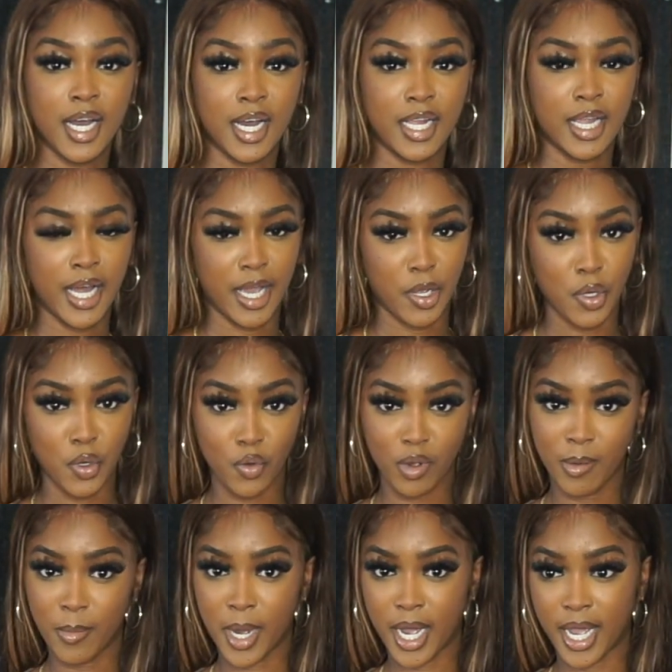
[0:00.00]
Like, who
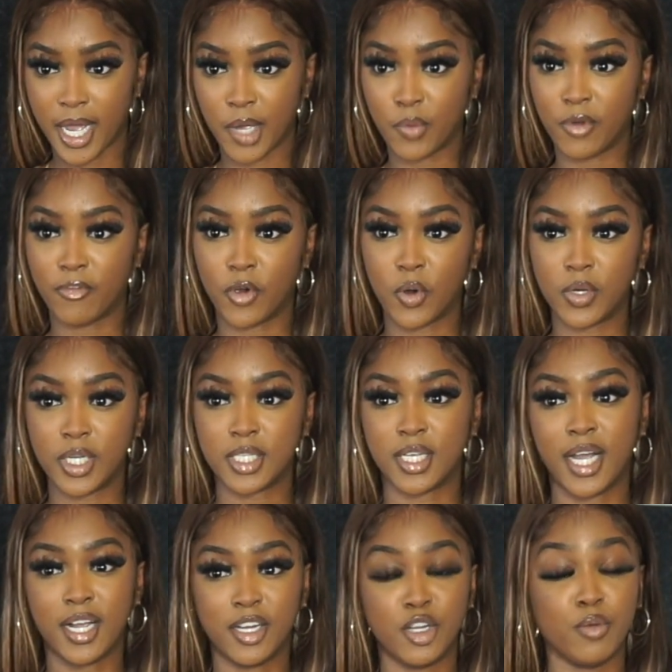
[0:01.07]
am I with all this?
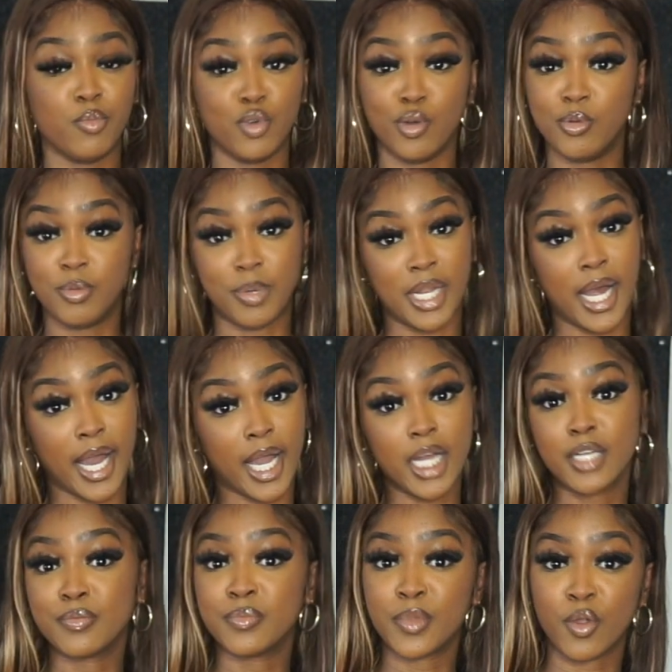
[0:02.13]
I got no boobs, but
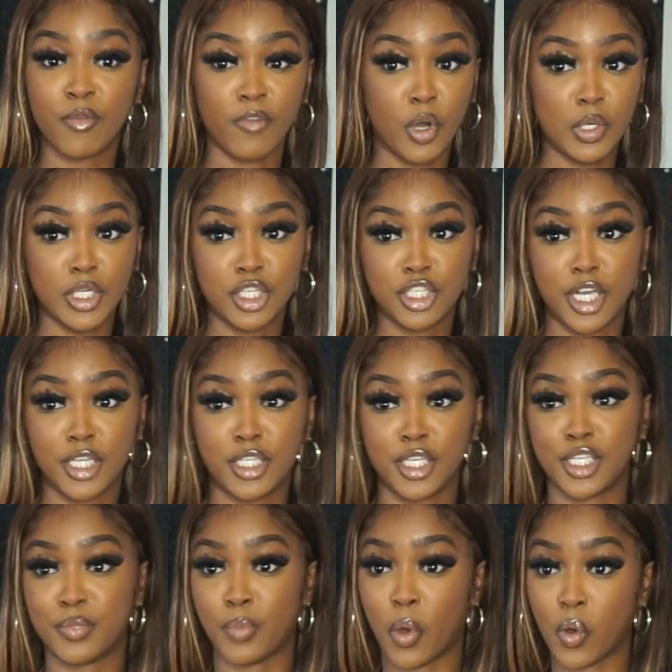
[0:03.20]
like with all this chest
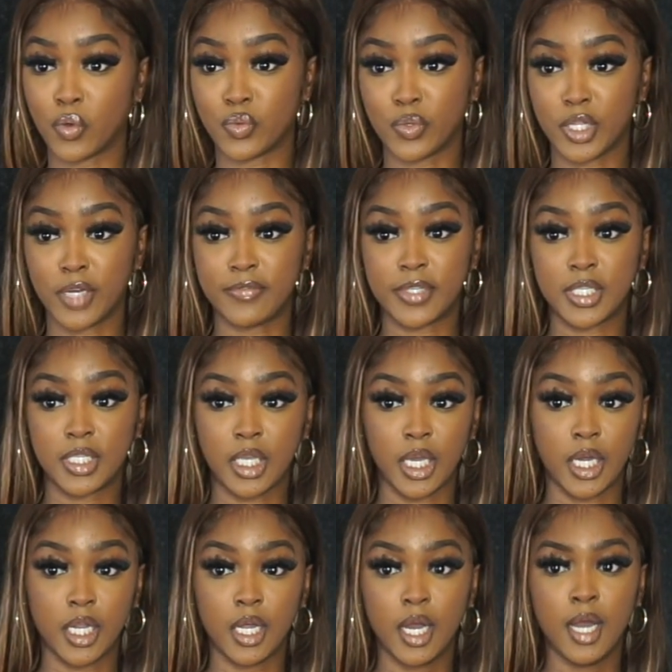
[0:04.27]
exposed, we love to see
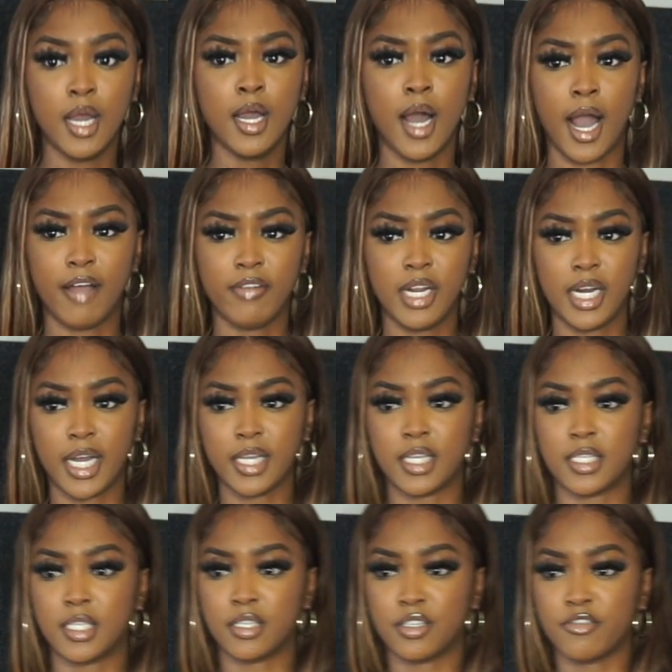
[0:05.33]
it. I really like
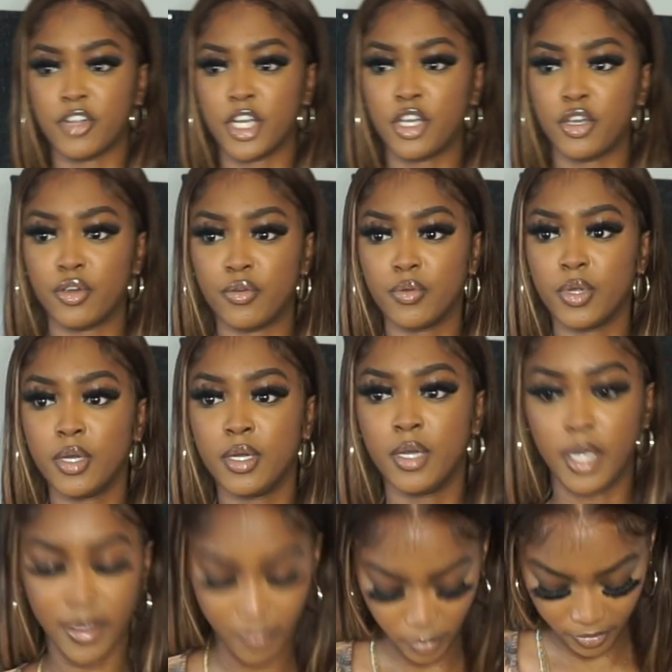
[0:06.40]
this. This is really cute.
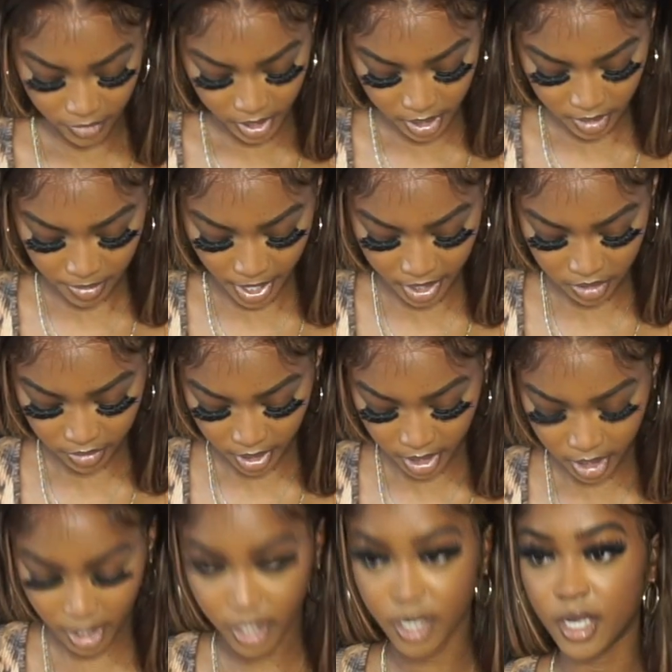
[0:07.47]
Even with these pants right
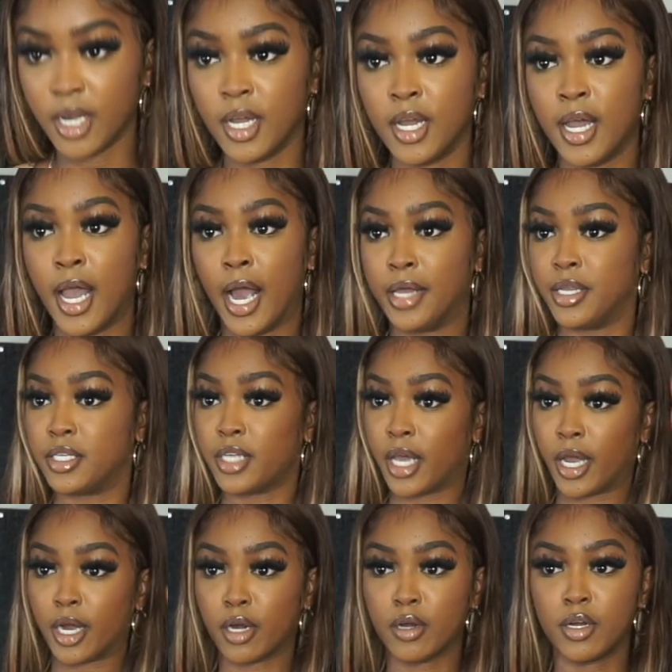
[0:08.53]
here and this
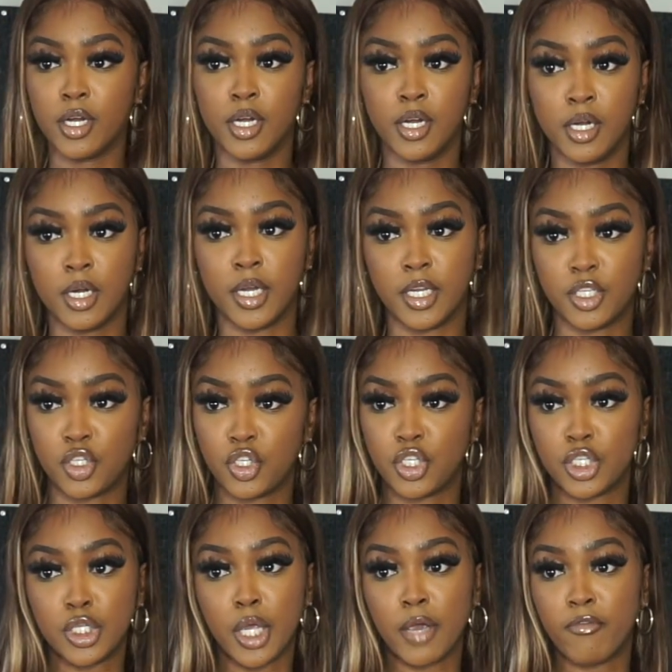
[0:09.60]
hair, it's
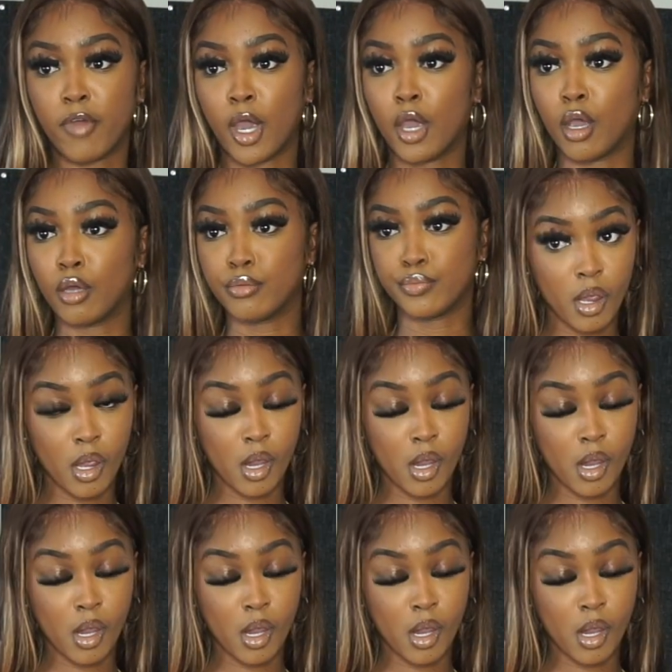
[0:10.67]
just giving